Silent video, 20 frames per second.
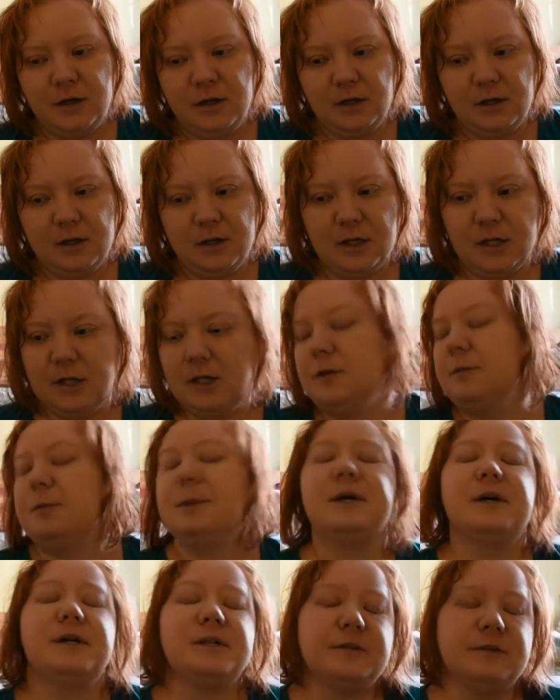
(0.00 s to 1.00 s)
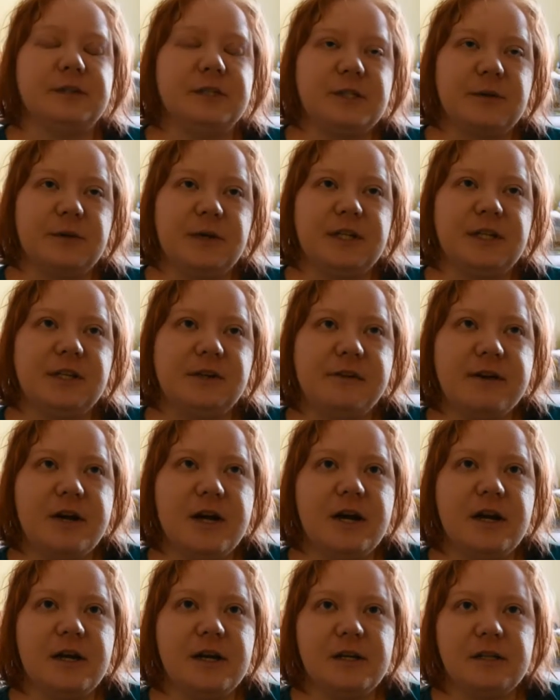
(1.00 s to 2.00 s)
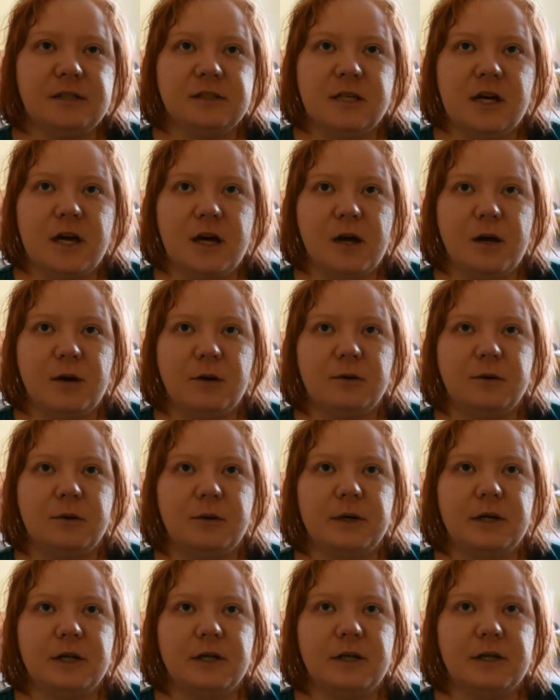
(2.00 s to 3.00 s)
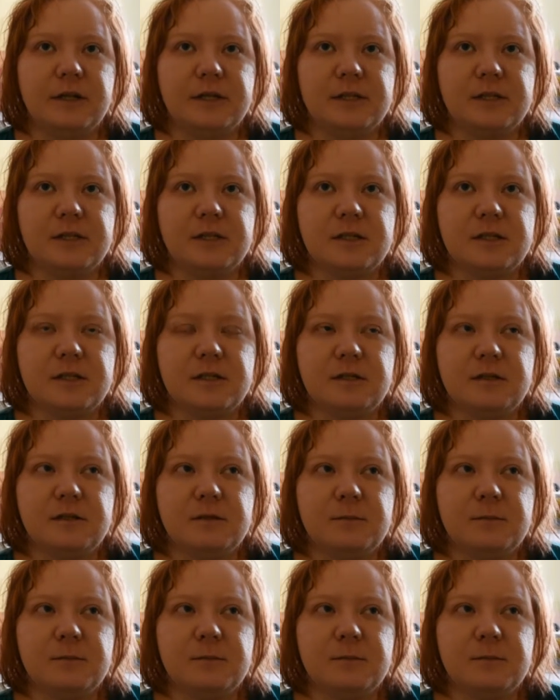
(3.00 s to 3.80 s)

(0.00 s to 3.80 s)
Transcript: this criteria and how it's